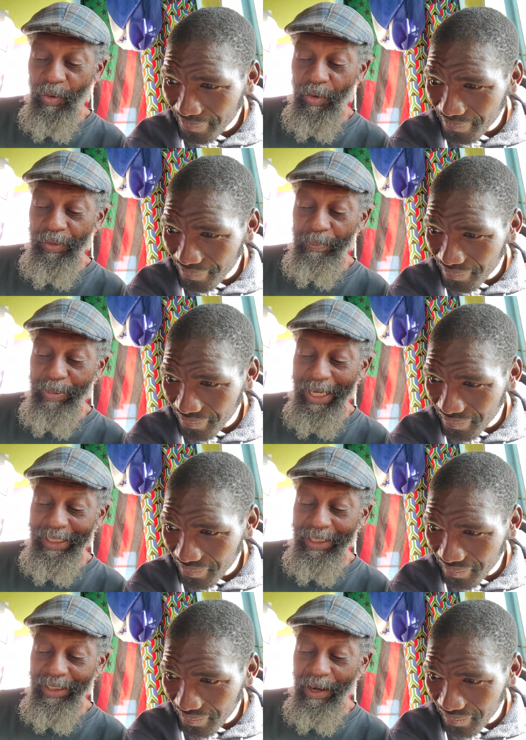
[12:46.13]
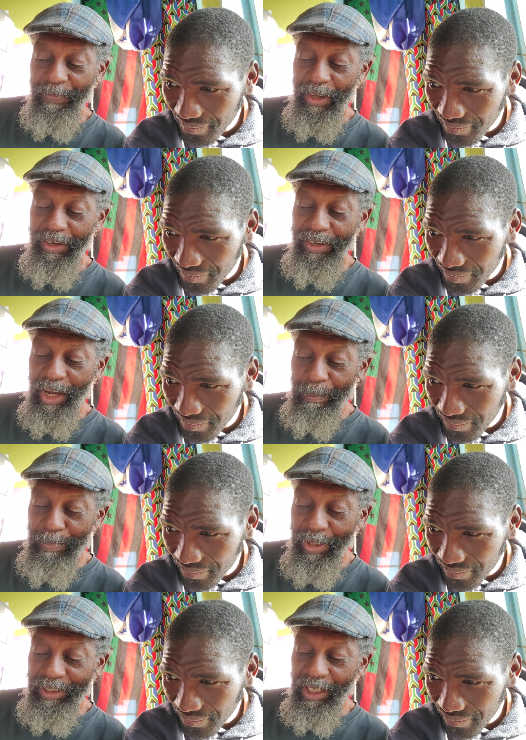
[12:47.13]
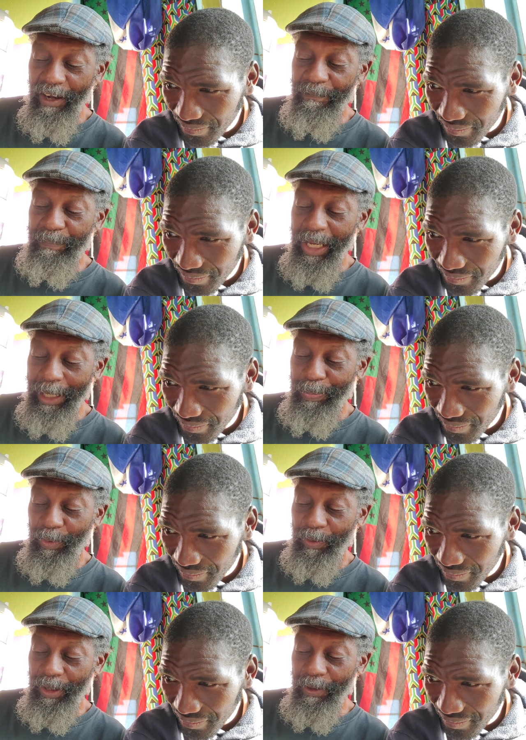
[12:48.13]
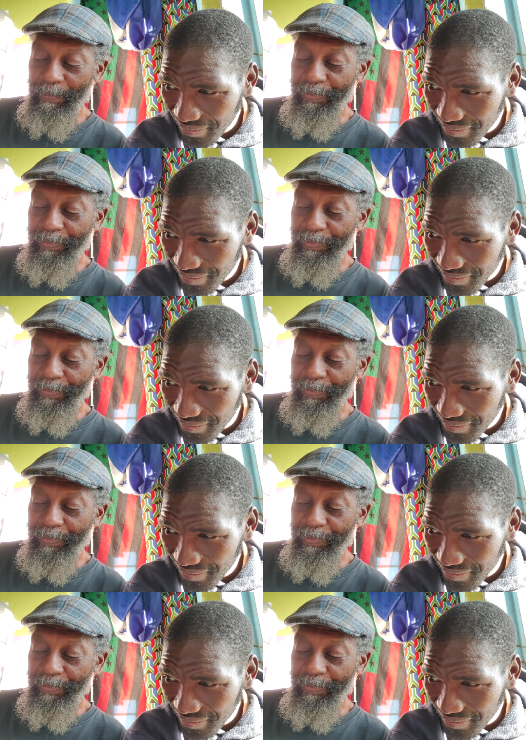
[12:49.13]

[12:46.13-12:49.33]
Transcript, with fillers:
Speaker 1: on the basis of the numbers of people